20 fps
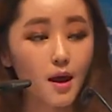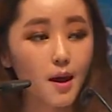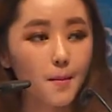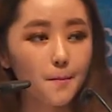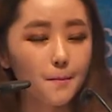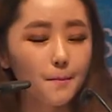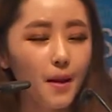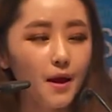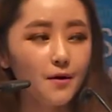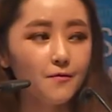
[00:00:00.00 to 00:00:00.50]

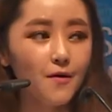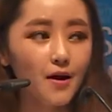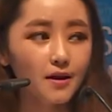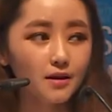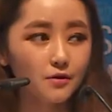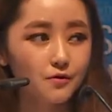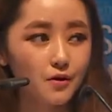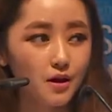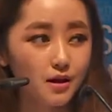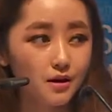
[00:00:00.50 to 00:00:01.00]
My father
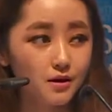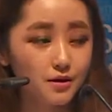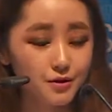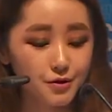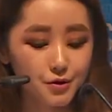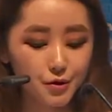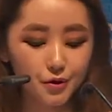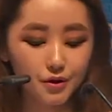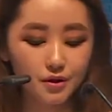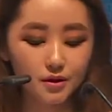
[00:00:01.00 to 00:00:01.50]
later
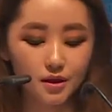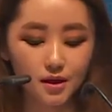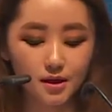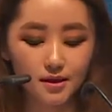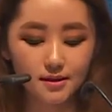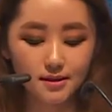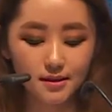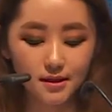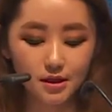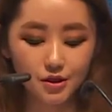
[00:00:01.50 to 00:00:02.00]
joined
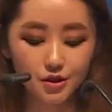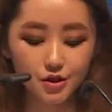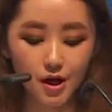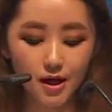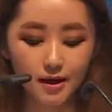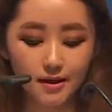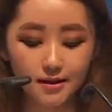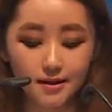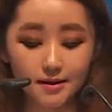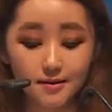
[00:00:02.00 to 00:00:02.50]
us in
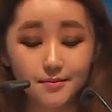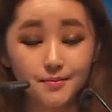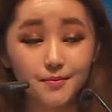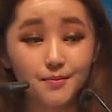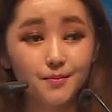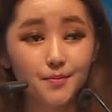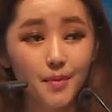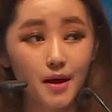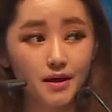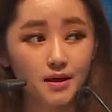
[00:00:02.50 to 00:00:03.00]
China,
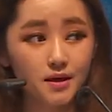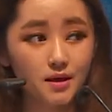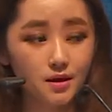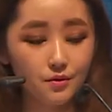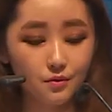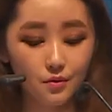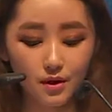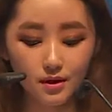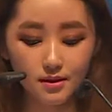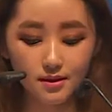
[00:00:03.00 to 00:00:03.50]
but he
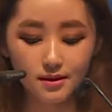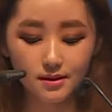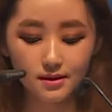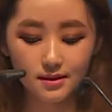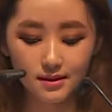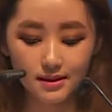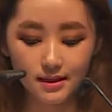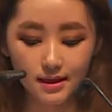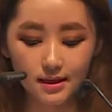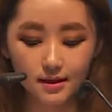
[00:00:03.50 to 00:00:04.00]
was
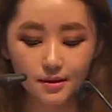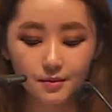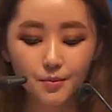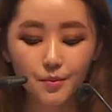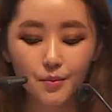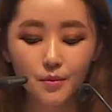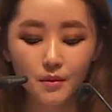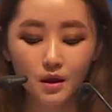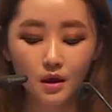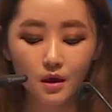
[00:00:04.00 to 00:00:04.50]
sick,
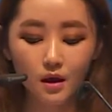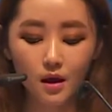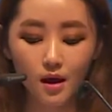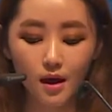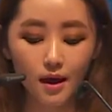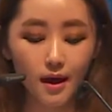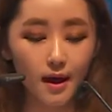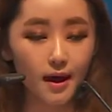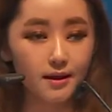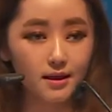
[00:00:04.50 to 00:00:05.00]

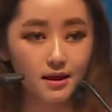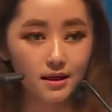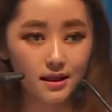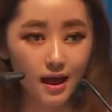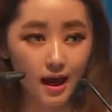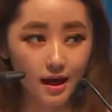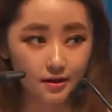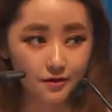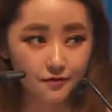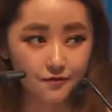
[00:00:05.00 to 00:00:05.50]
and he
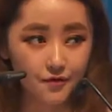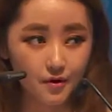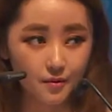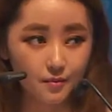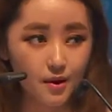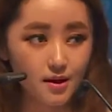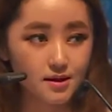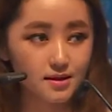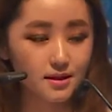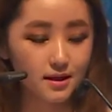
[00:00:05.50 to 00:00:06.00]
died a few
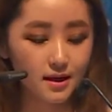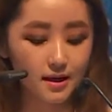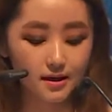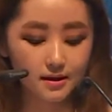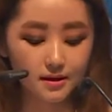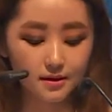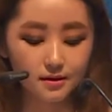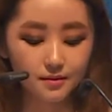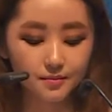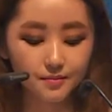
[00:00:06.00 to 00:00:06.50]
months
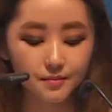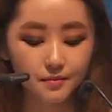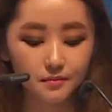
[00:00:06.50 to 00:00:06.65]
later.